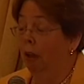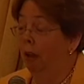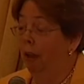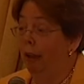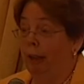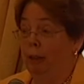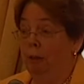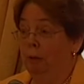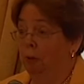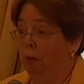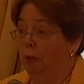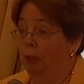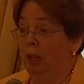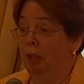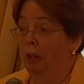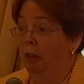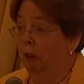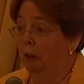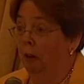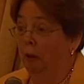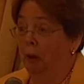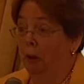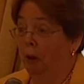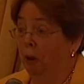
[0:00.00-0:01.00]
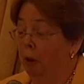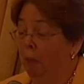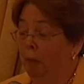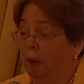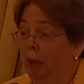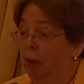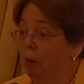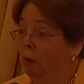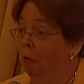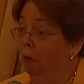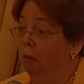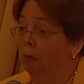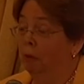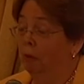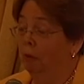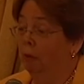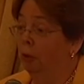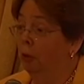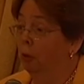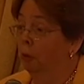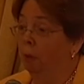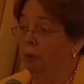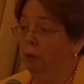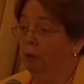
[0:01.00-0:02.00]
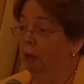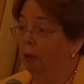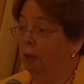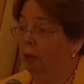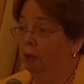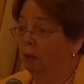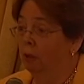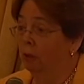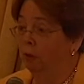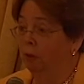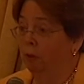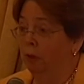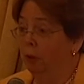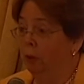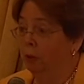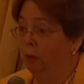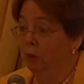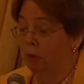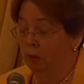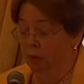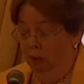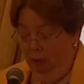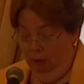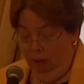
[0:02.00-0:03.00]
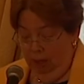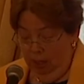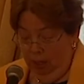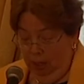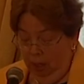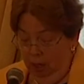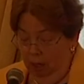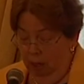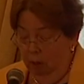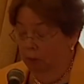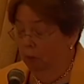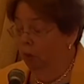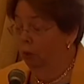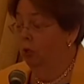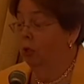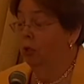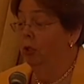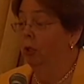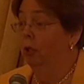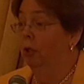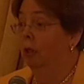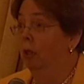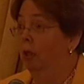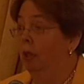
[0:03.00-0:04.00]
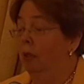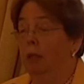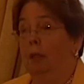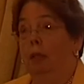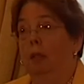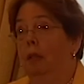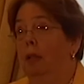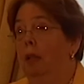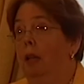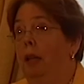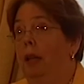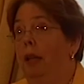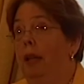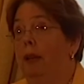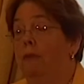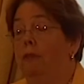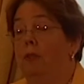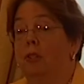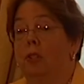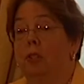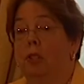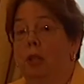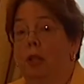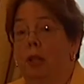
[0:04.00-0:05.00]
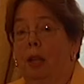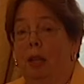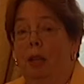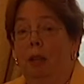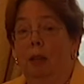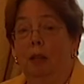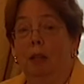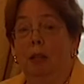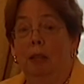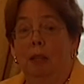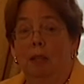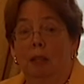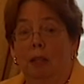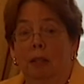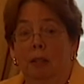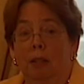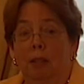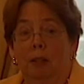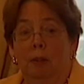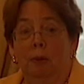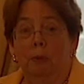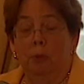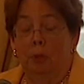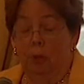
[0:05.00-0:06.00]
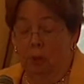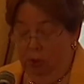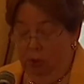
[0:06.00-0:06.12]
I don't care about your political views, which I have to say was